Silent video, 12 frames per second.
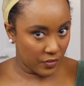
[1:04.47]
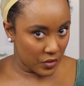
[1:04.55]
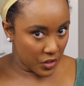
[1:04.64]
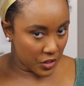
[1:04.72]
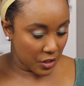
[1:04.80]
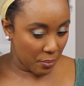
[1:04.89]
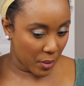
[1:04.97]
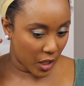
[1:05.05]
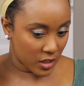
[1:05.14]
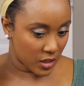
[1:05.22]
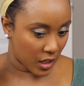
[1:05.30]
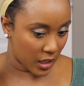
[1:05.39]
If you see some
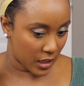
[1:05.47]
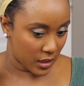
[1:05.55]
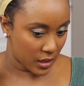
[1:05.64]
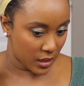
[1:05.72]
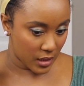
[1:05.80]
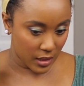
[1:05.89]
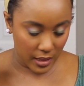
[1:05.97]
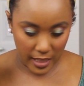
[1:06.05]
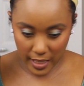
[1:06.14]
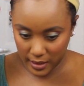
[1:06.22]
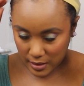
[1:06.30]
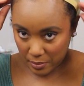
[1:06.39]
marks on it,
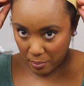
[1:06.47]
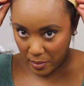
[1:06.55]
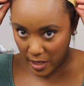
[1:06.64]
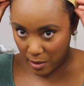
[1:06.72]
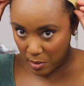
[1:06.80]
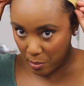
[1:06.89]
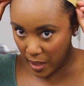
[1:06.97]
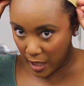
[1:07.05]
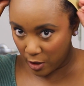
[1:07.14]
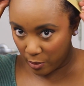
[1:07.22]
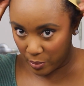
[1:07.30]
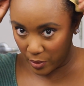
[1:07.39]
that may be
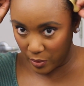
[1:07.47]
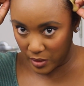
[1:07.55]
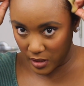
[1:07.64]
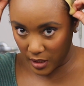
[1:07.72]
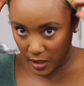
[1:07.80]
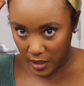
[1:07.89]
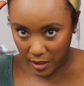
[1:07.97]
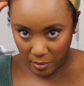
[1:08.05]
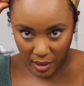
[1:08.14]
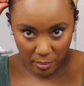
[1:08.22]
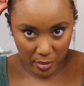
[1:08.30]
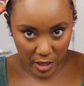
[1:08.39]
makeup. It was like in
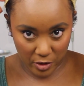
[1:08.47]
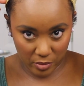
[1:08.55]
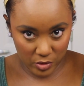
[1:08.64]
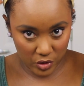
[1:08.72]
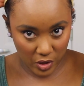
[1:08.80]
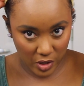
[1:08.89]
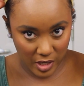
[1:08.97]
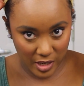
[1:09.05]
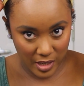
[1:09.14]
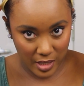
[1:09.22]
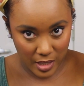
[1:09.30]
my makeup drawer.